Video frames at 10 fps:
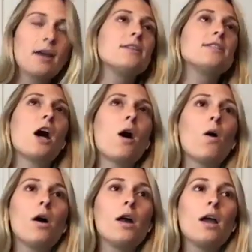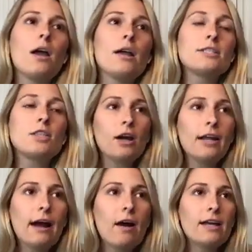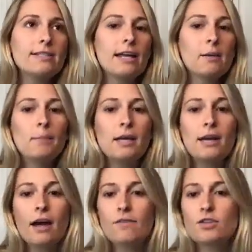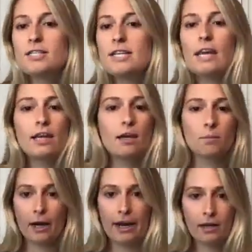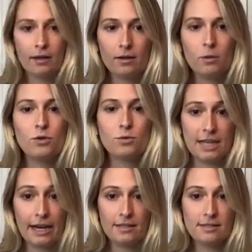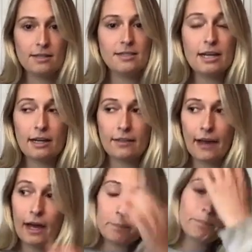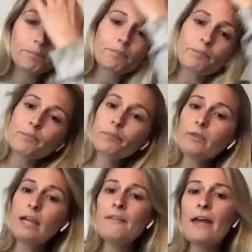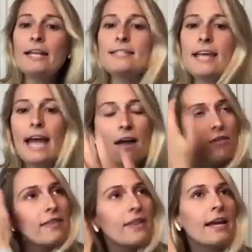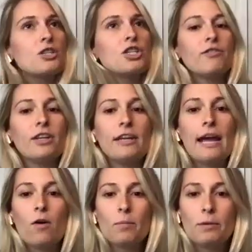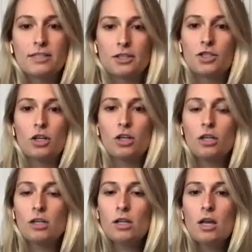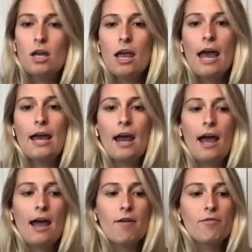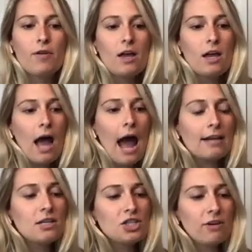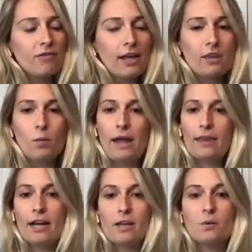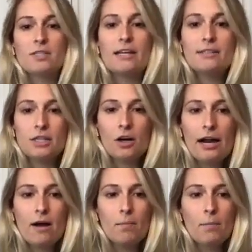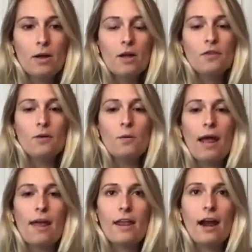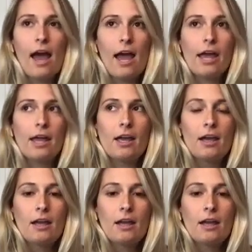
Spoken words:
So started out as like me kind of just taking a break, which was nice because I needed that. And then it's like everything has shifted now to be digital, and I've had to shift like the way that I use Instagram, the way that I